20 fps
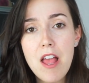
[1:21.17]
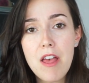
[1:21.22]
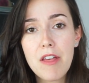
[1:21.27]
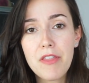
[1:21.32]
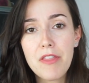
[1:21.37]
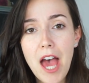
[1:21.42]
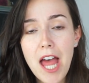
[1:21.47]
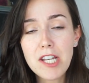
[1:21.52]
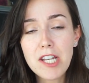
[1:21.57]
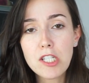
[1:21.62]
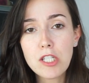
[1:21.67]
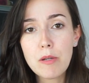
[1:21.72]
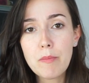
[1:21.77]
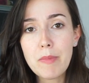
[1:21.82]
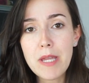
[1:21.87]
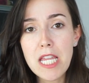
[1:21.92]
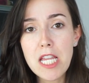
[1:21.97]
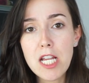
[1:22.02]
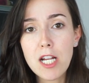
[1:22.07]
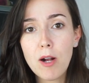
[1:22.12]
than to
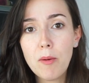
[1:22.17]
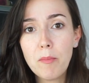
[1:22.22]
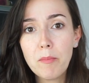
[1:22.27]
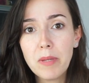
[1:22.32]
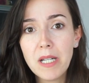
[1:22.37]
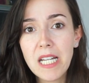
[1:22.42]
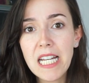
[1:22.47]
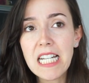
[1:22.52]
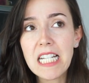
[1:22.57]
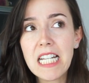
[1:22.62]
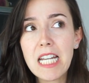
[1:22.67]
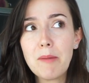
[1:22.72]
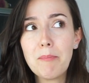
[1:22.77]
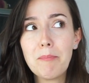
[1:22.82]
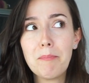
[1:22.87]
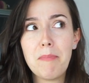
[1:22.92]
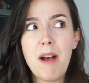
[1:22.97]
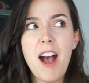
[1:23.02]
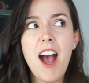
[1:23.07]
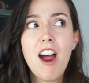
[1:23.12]
be completely
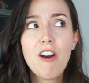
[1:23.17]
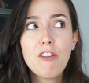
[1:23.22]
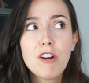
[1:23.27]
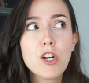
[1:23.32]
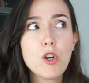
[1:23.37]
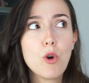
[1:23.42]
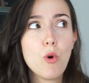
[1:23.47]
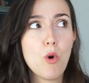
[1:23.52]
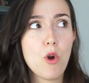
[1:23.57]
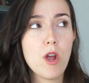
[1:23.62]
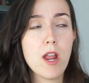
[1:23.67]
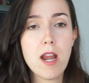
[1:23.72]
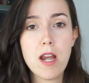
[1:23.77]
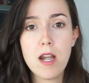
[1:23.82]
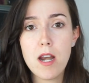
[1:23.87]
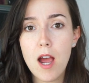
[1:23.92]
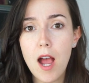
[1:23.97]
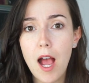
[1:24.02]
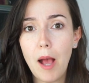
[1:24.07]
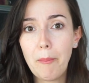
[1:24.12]

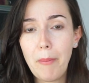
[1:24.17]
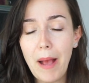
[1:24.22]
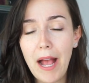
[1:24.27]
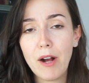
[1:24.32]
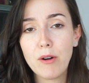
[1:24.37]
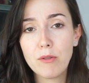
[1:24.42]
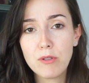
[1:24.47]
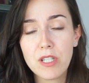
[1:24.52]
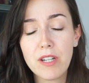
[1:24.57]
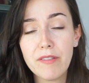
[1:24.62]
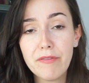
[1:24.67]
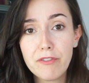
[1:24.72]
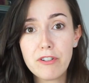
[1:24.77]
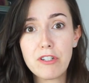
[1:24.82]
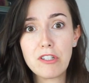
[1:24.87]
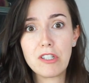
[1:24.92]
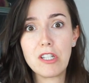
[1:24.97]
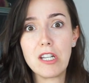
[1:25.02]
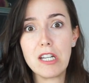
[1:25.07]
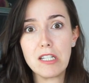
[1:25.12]
paranoid about
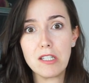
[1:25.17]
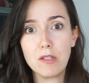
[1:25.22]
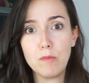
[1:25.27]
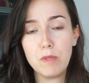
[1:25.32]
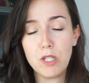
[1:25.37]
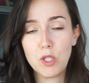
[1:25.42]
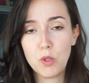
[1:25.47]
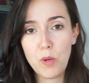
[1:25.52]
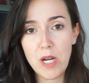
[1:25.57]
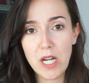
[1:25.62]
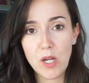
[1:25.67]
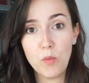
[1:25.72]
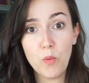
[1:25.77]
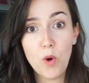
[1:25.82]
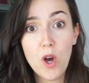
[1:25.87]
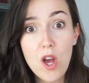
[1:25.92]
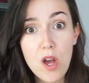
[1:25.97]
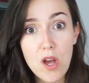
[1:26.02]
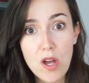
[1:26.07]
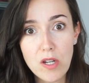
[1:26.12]
differences between
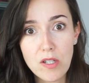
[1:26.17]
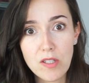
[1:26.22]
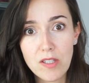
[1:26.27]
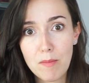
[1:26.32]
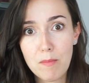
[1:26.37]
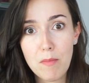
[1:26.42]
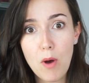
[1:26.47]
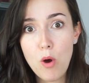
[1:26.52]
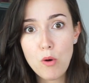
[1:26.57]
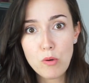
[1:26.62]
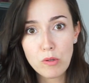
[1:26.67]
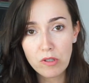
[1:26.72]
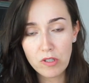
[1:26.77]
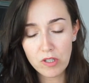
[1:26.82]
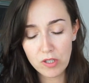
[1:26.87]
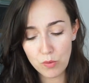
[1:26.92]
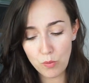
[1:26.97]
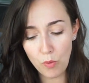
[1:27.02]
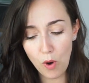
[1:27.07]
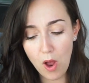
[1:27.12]
words,
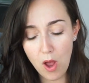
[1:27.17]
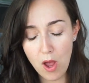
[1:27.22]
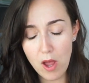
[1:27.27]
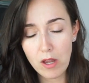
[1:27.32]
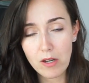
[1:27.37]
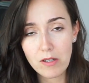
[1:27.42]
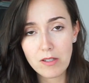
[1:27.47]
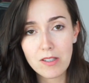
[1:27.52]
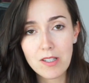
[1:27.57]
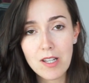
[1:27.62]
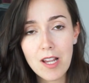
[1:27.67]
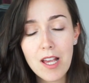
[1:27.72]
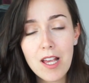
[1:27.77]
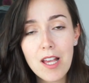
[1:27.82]
amongst words.